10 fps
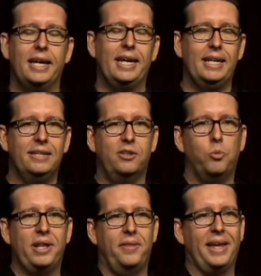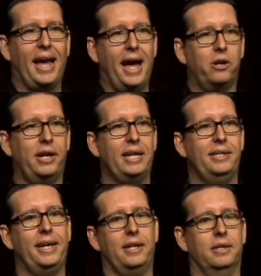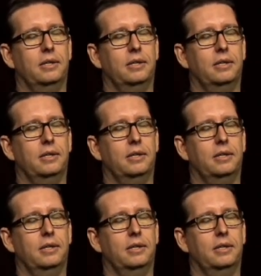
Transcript: is the way that they aggregated data.